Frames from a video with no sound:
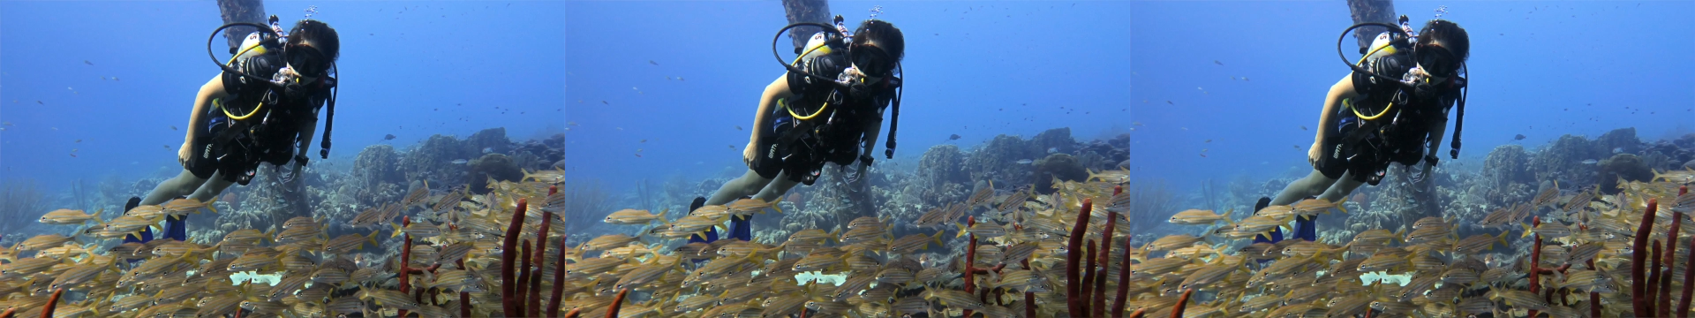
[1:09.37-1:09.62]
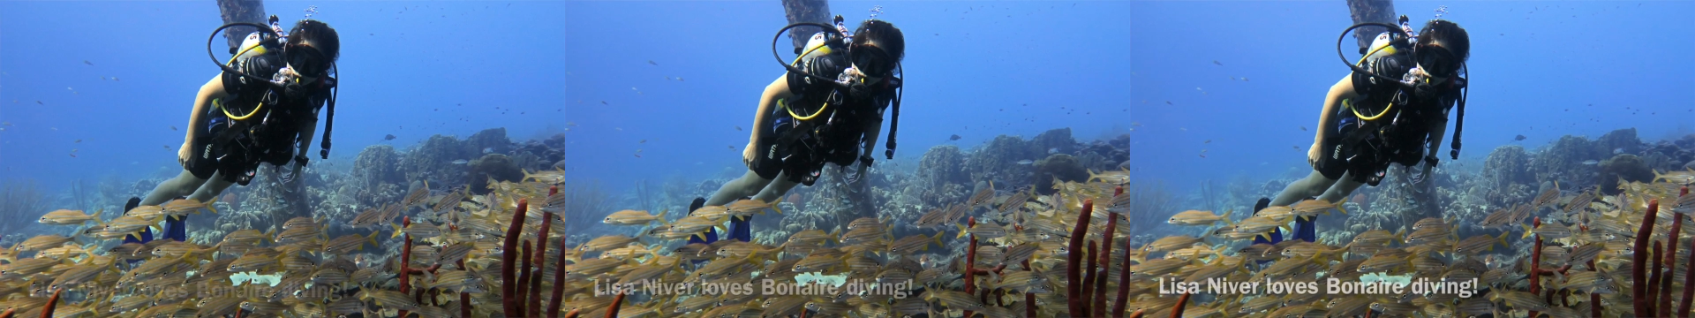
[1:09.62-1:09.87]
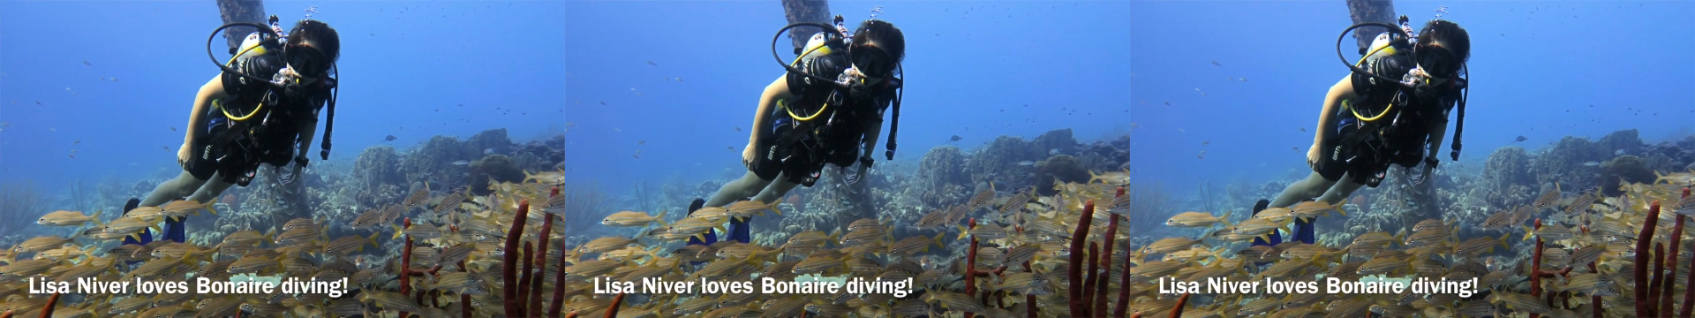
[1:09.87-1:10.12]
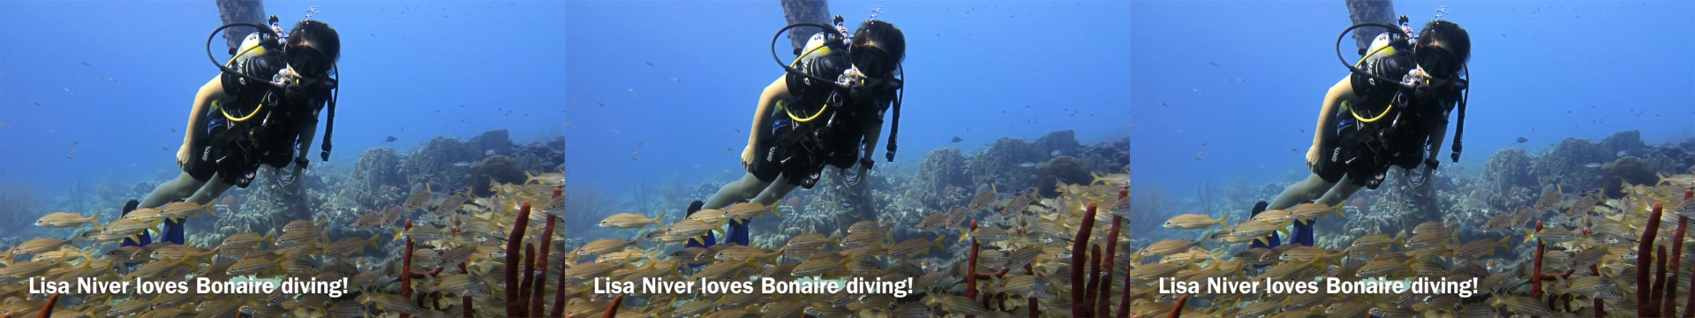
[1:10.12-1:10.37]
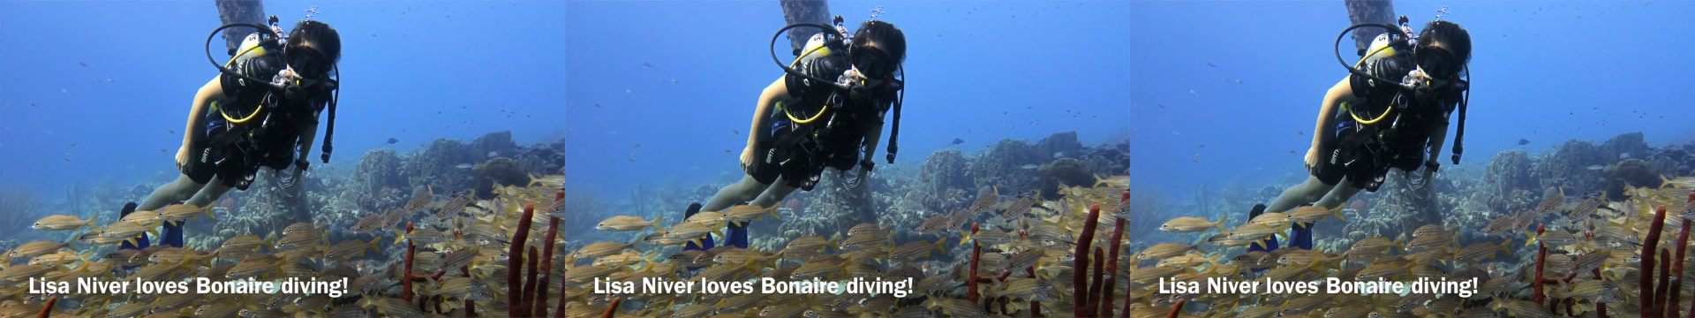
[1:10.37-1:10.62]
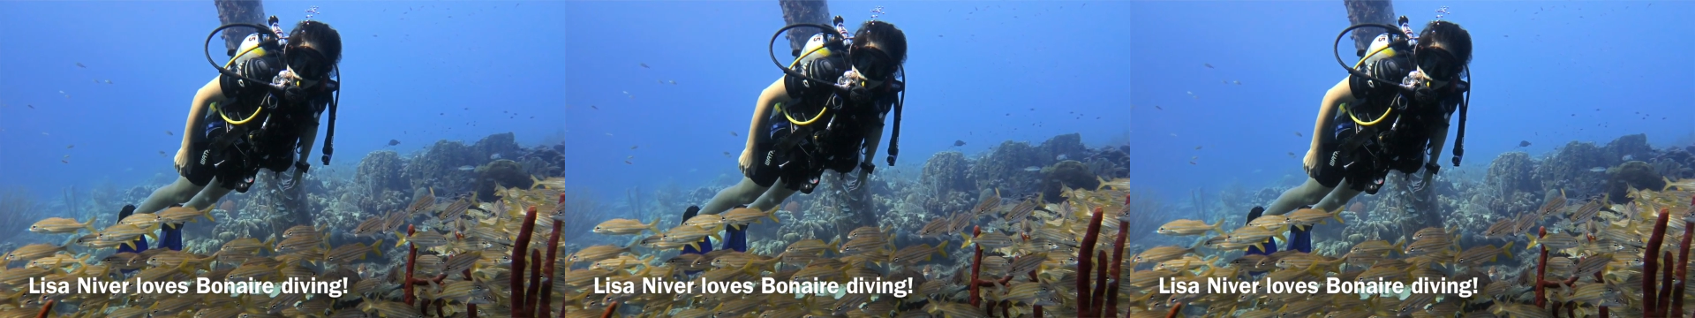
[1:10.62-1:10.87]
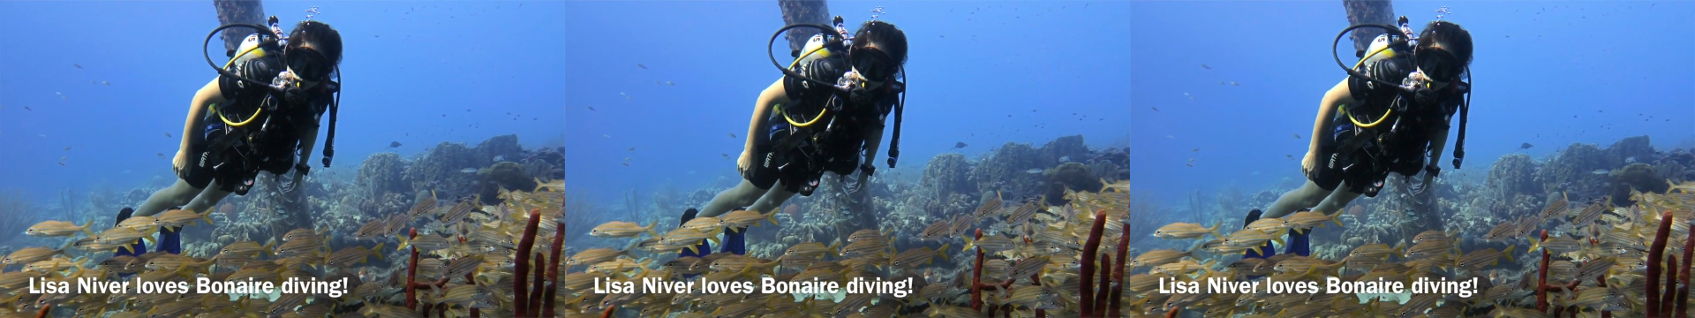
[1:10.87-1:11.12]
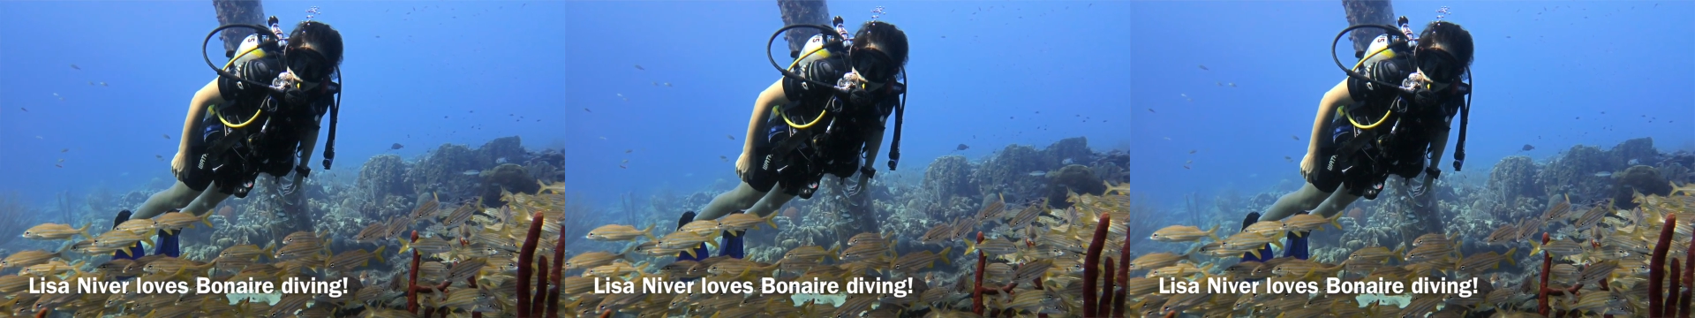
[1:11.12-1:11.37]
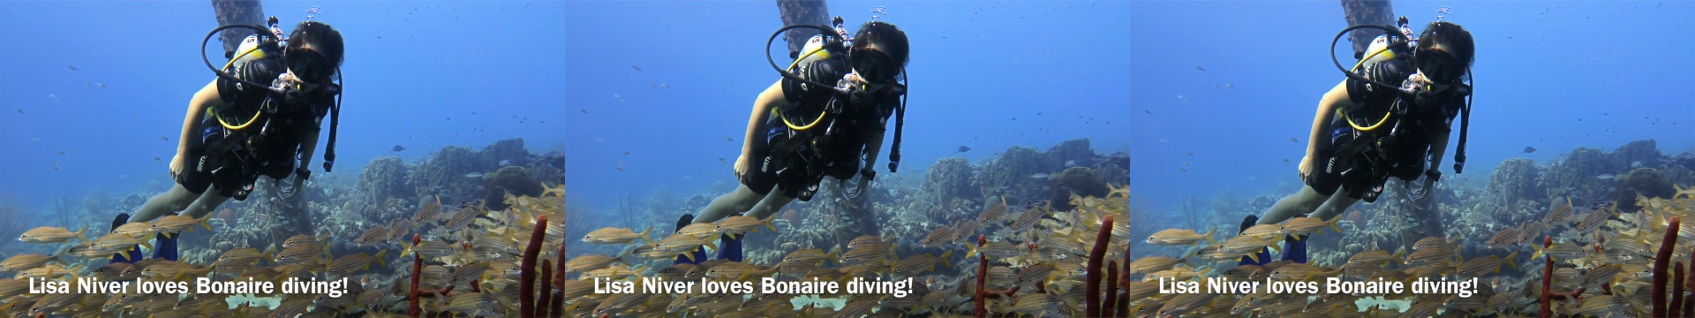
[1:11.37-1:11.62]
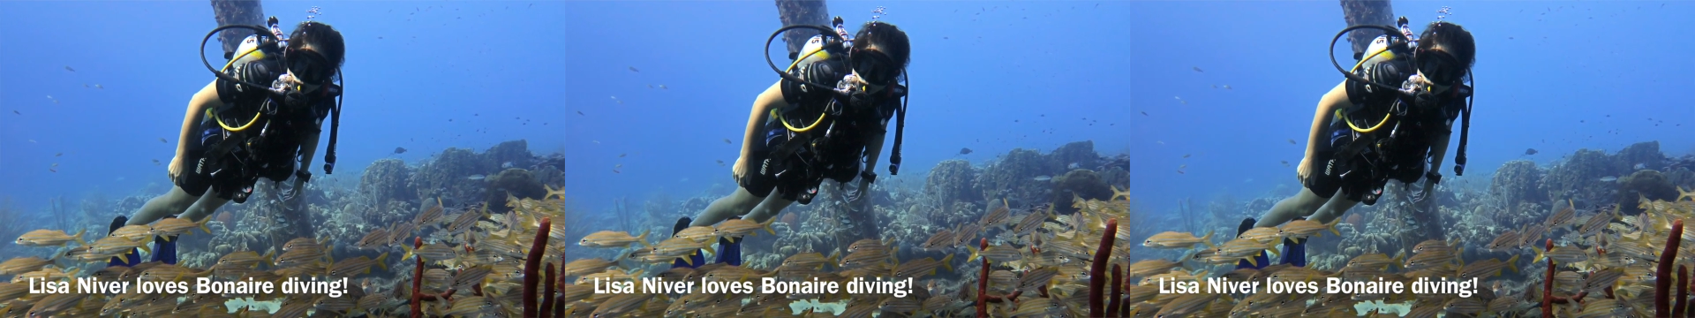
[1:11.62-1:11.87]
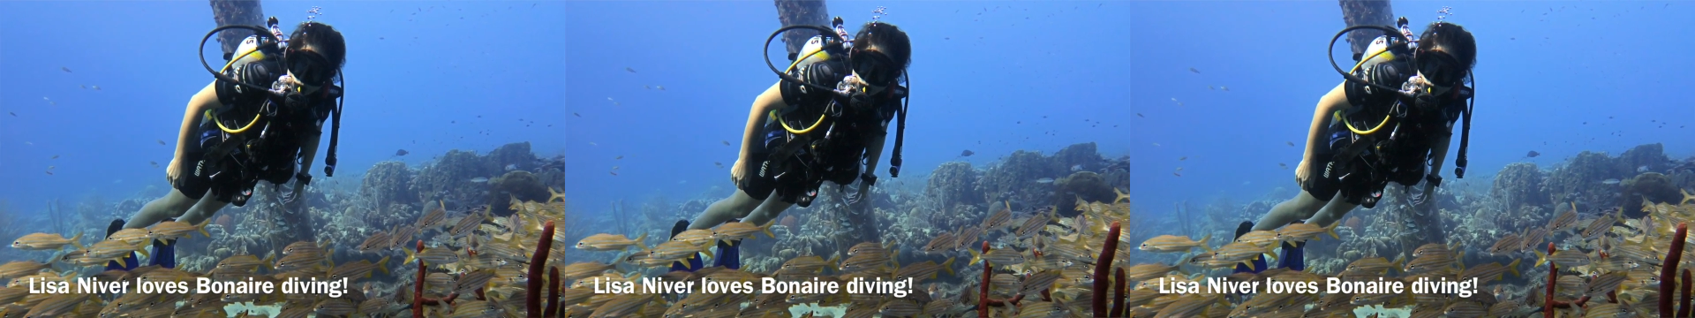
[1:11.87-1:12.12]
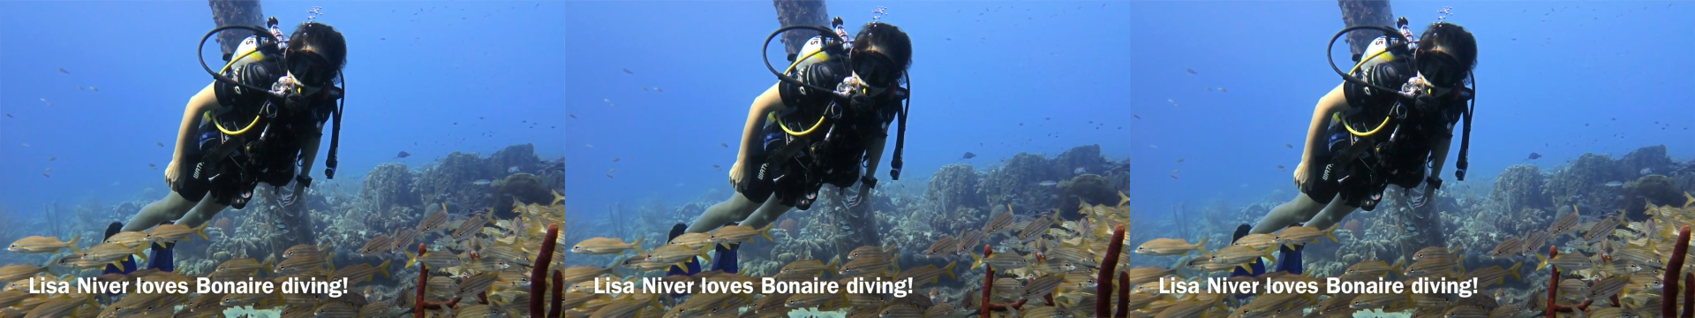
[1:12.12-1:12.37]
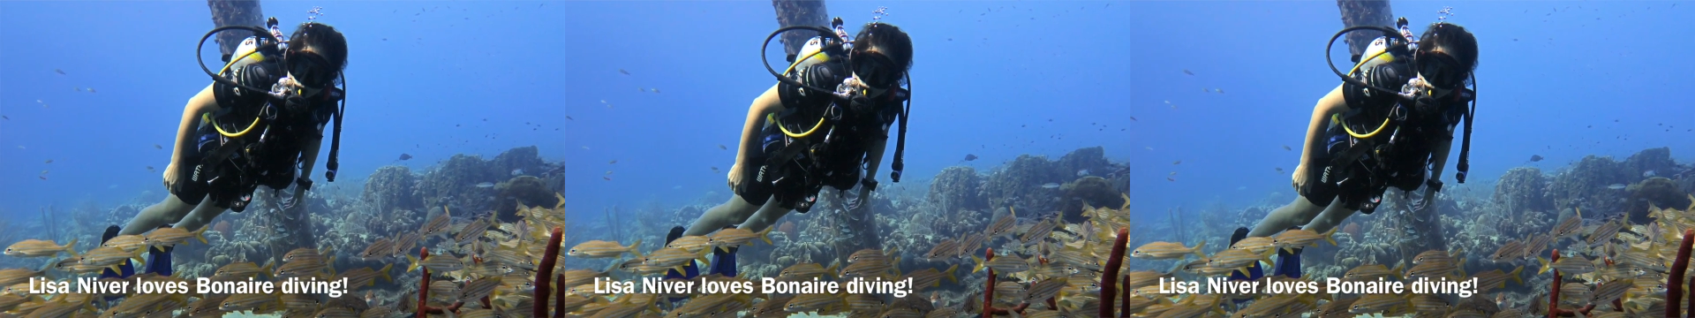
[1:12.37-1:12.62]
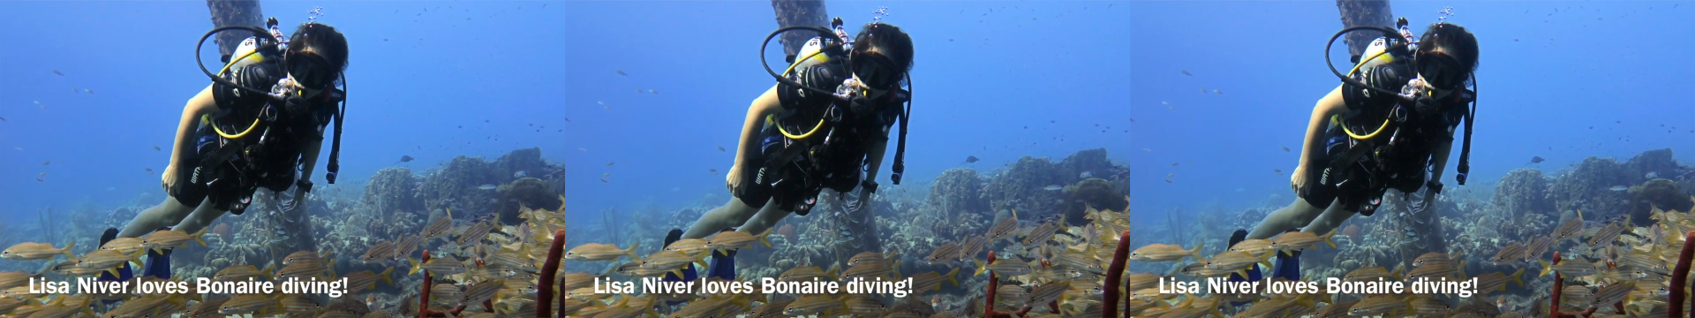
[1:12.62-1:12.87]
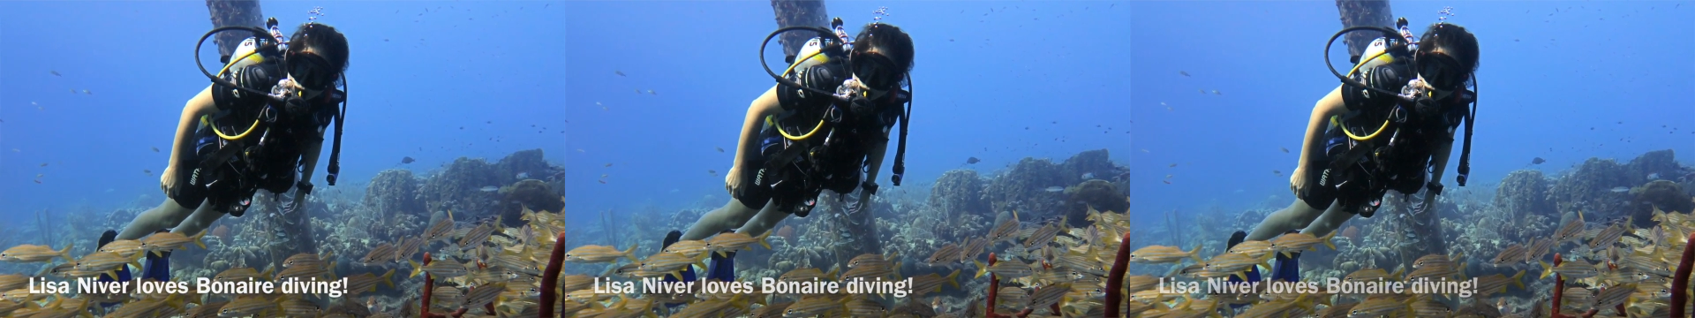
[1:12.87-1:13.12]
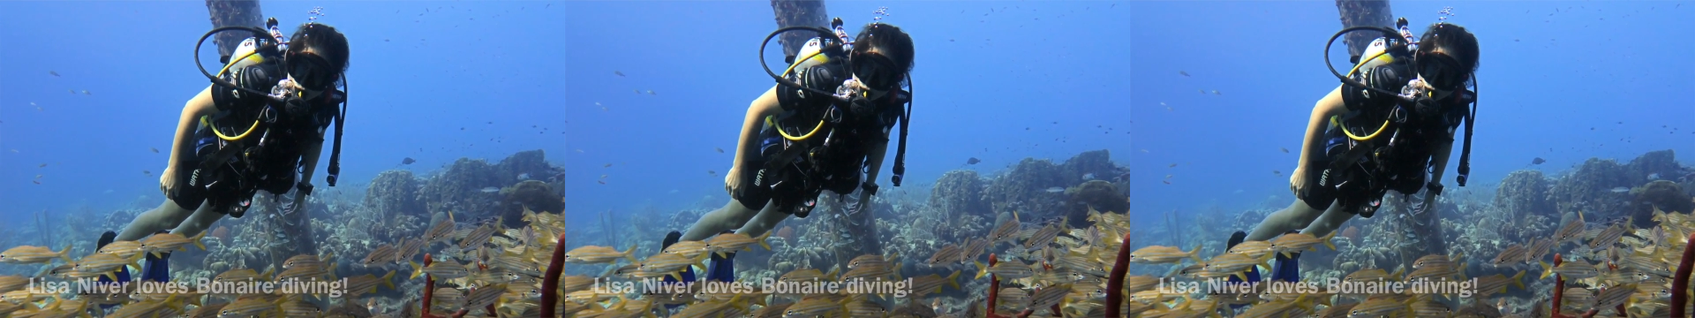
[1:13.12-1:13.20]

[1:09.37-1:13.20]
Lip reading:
Nobody's mouth can be seen.